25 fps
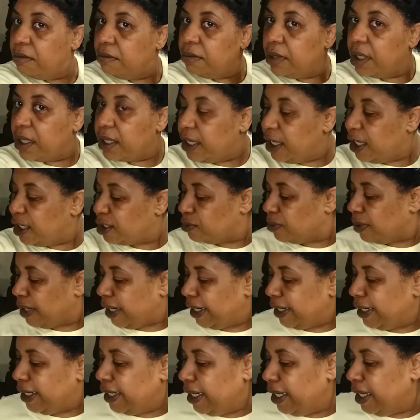But guess what
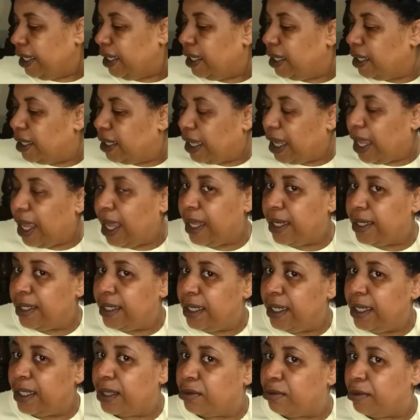I did? I
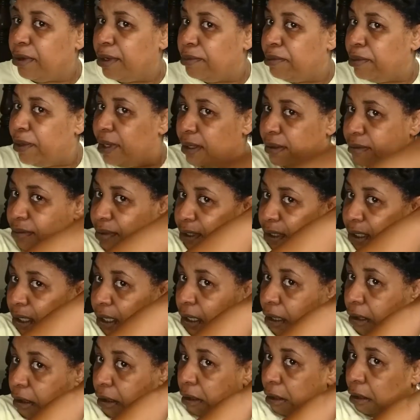did three pumps.
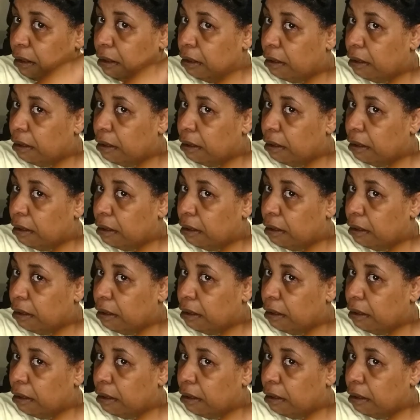Uh,